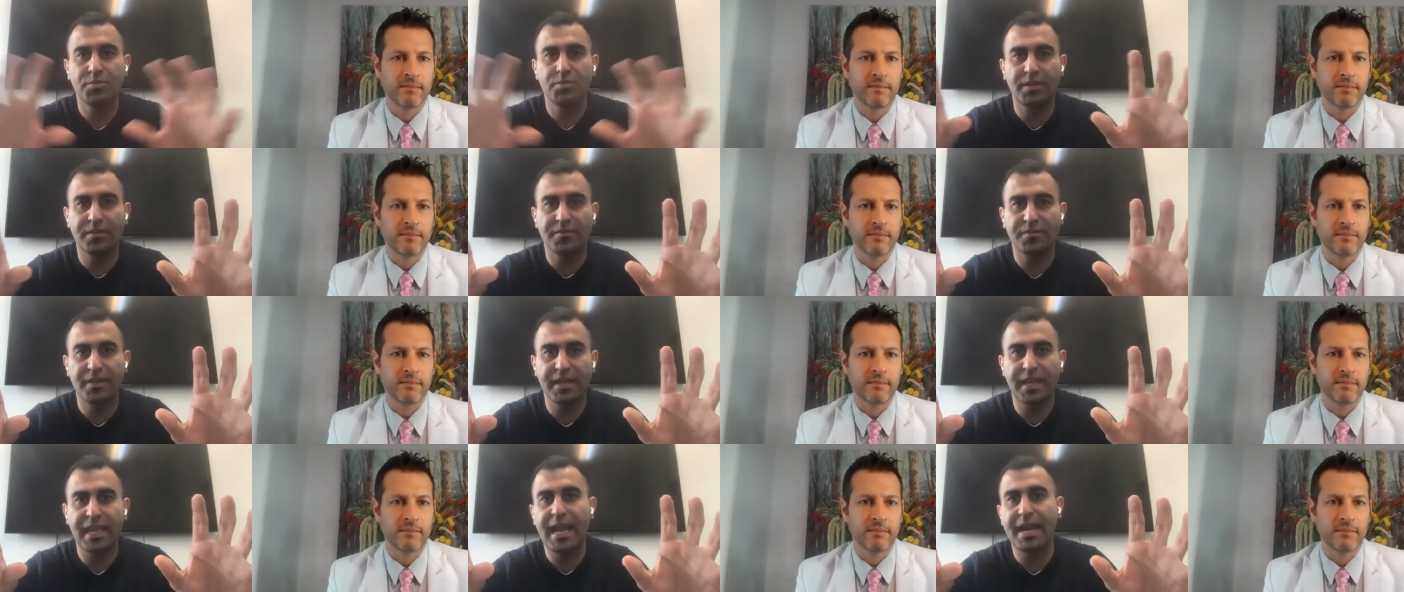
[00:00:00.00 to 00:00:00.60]
Speaker 1: 2
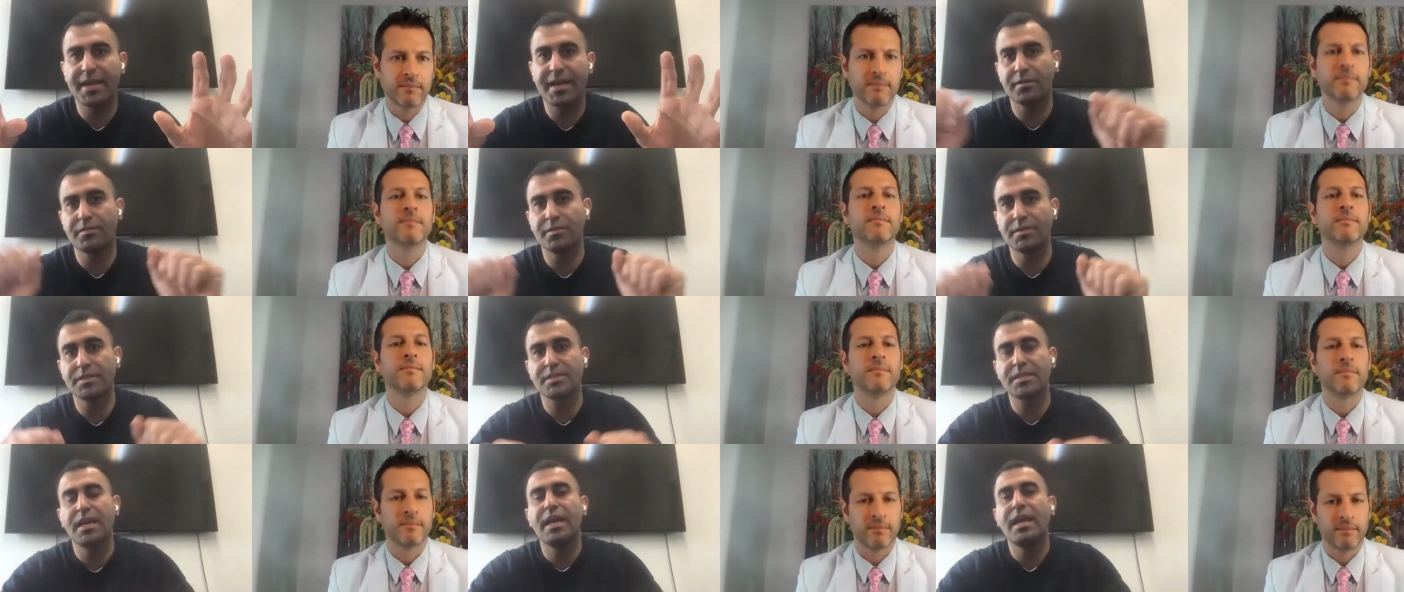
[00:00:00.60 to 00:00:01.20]
different
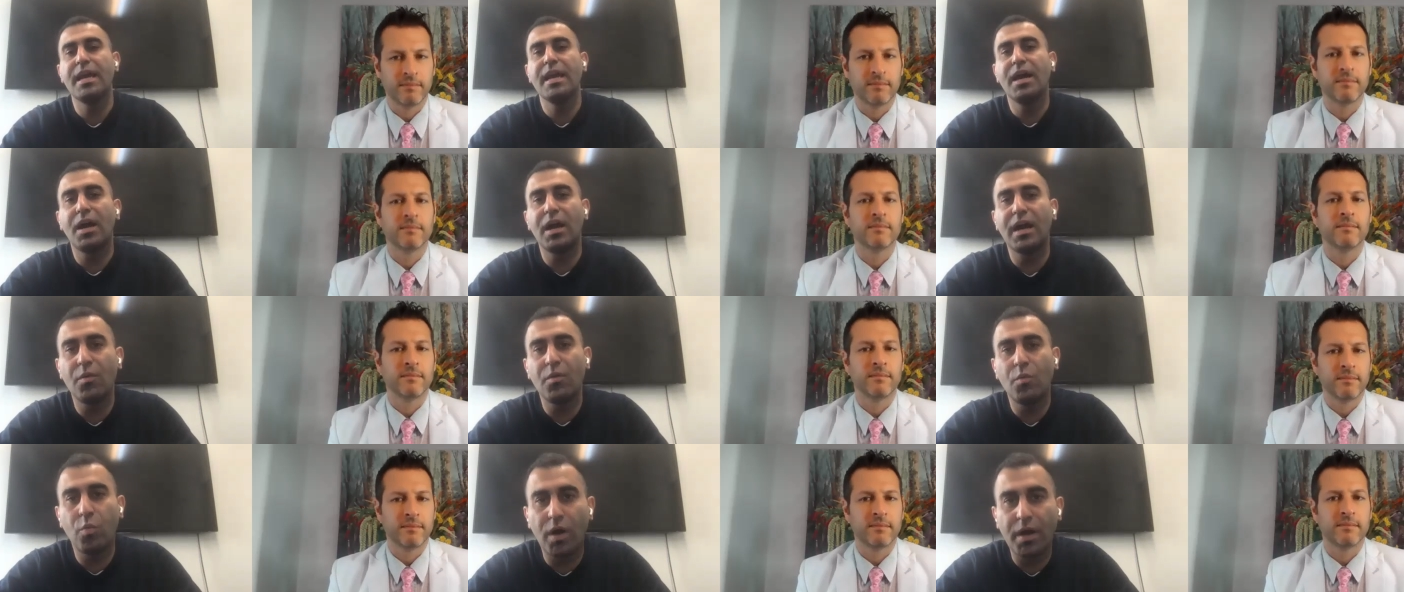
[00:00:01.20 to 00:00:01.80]
categories.
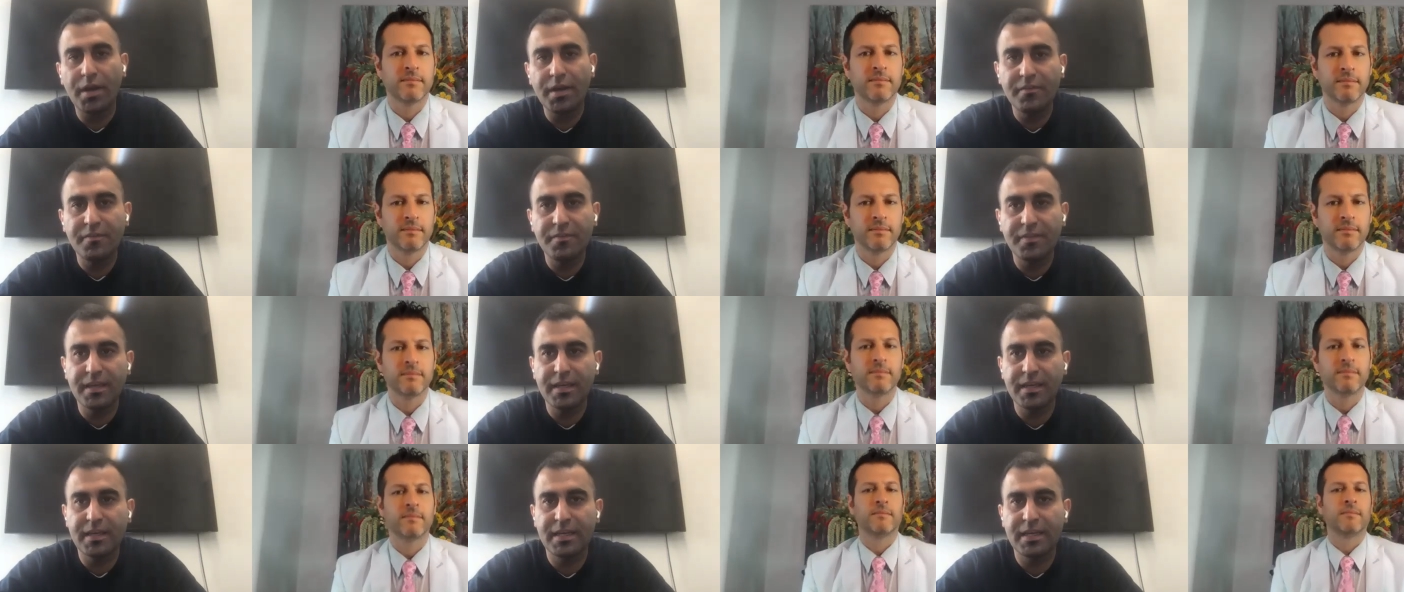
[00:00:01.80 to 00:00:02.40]
One of
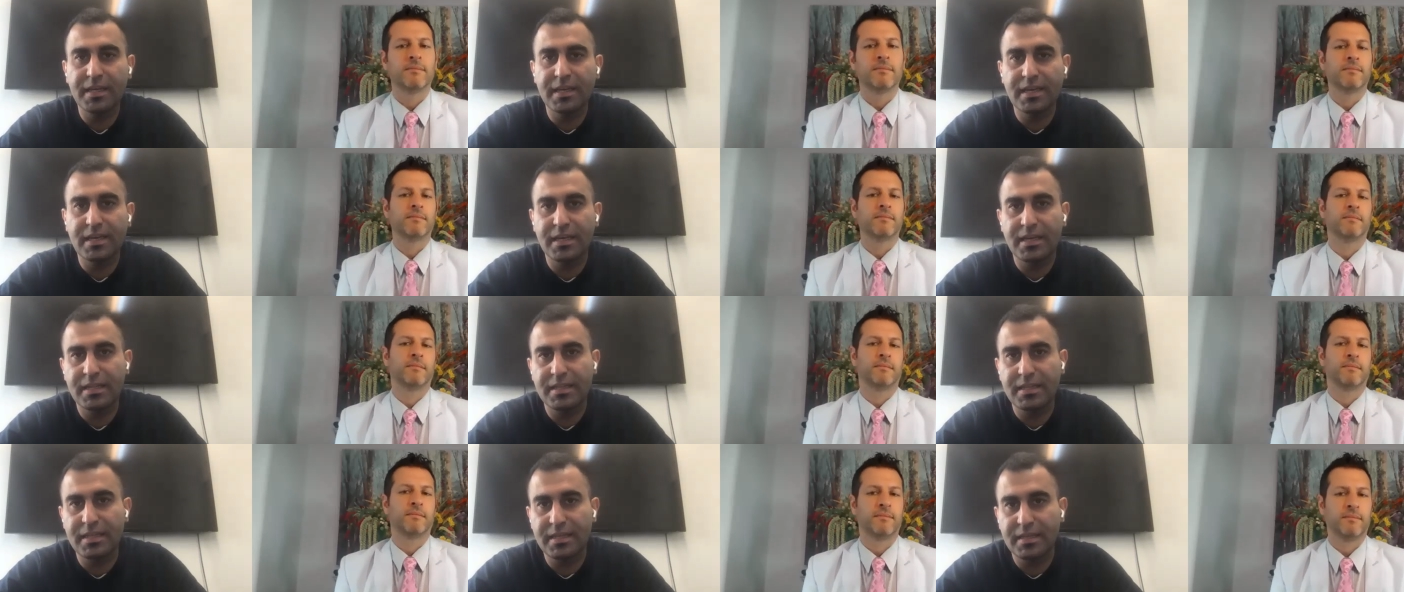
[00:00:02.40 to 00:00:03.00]

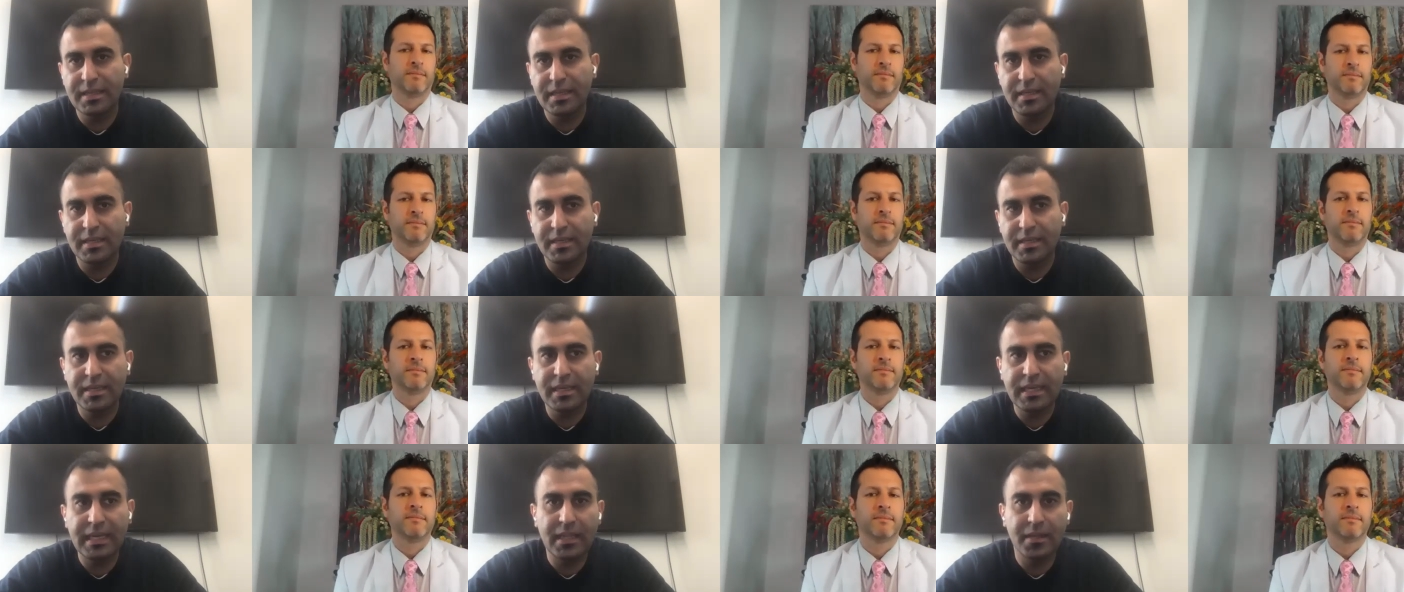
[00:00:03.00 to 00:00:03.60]
the
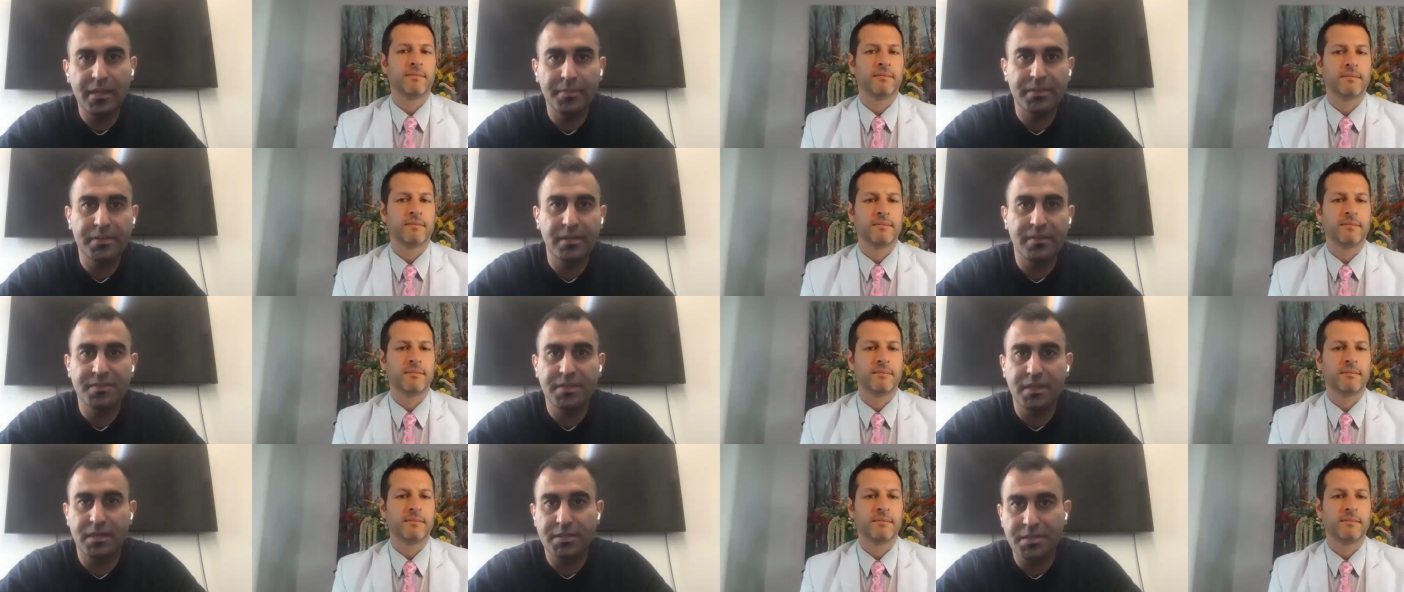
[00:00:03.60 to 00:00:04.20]
key element
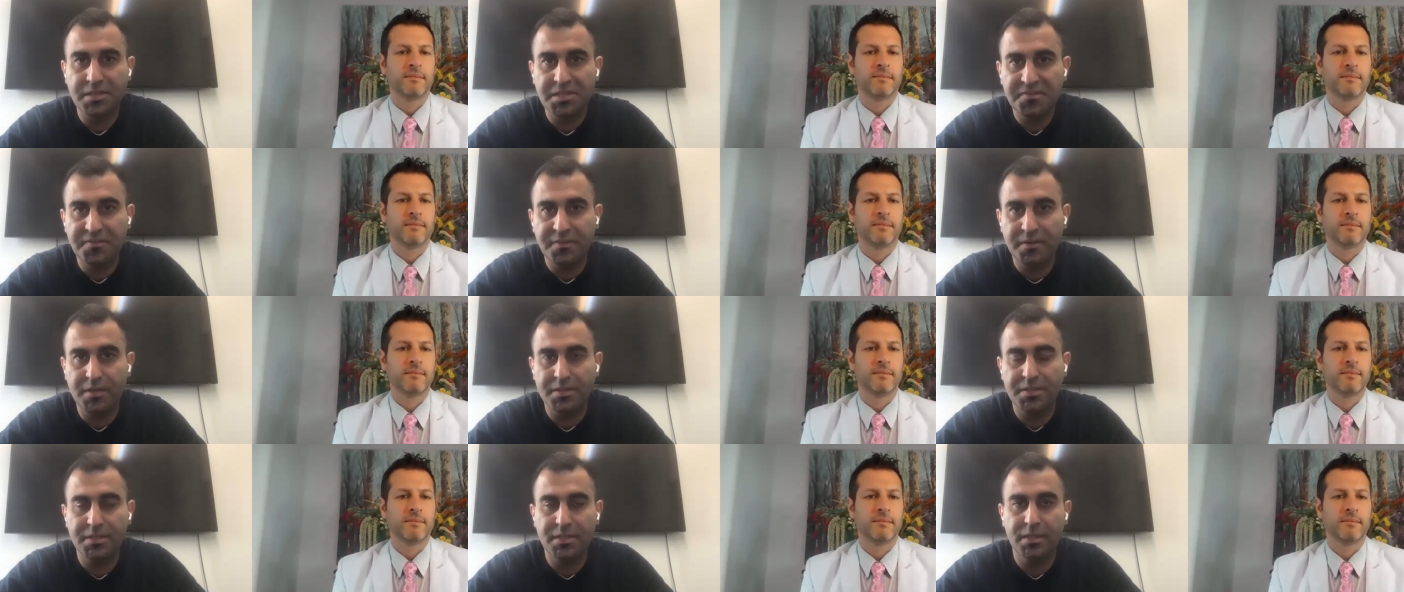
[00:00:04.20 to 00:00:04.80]
of success
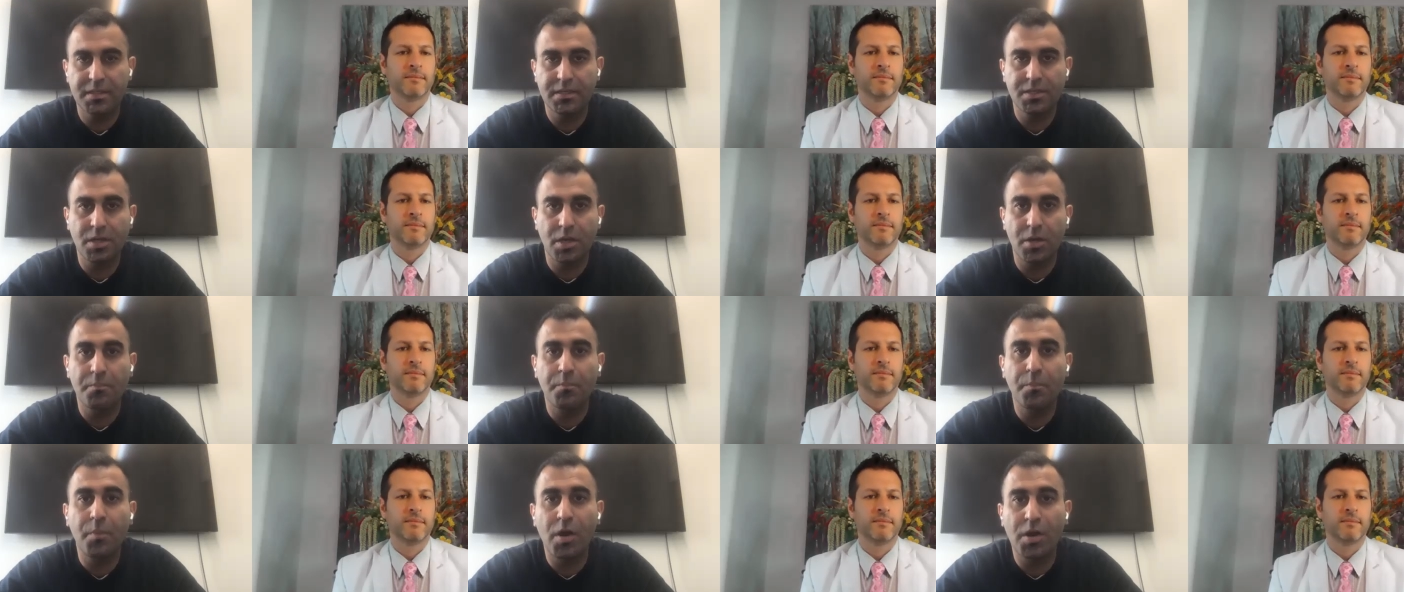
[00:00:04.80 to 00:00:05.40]
for us is
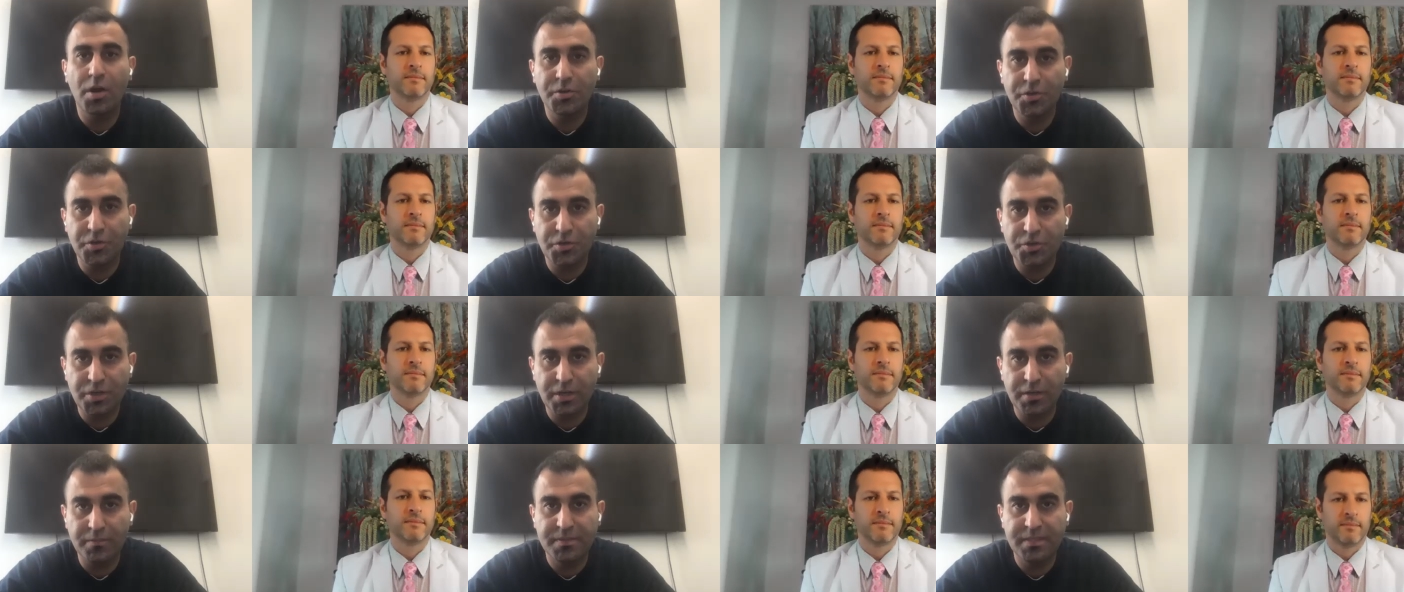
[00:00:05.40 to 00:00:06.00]
our
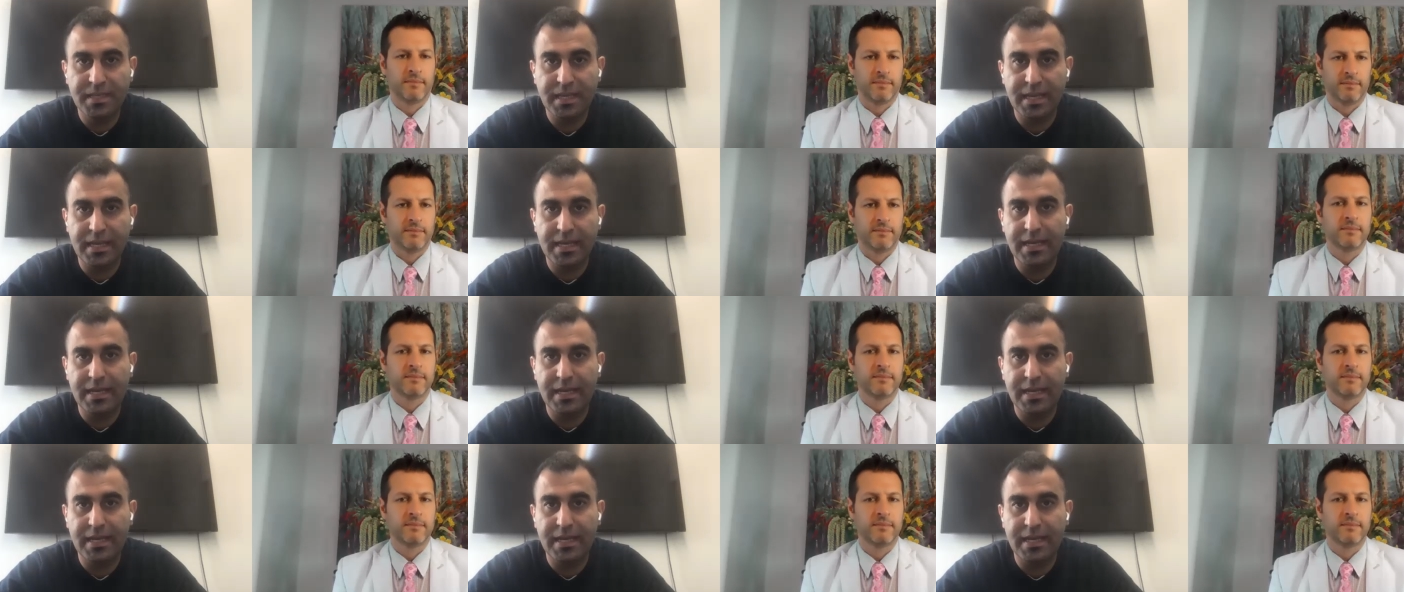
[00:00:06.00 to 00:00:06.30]
partnerships